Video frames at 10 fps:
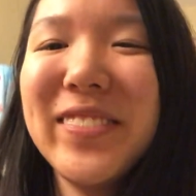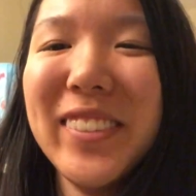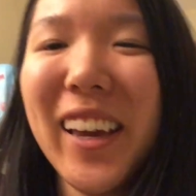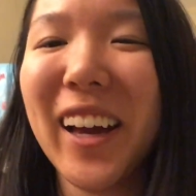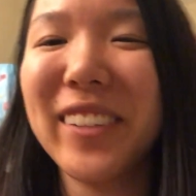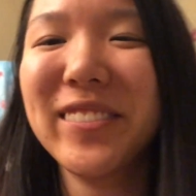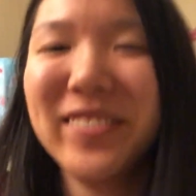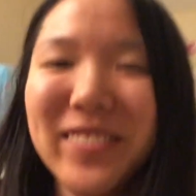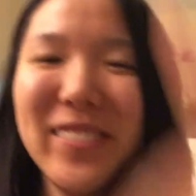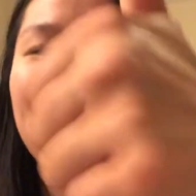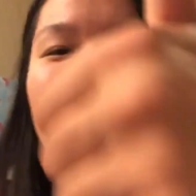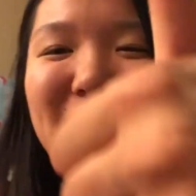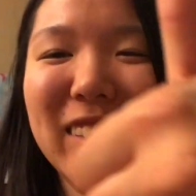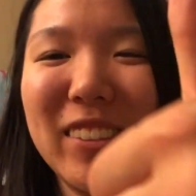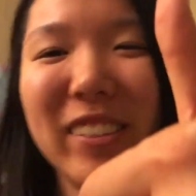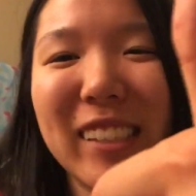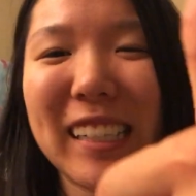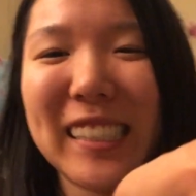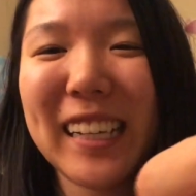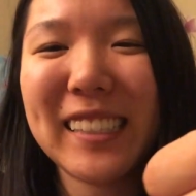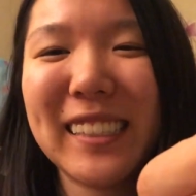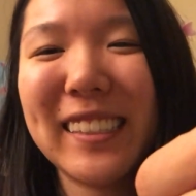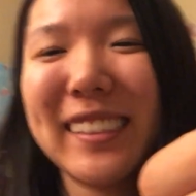Yeah, day 2 success.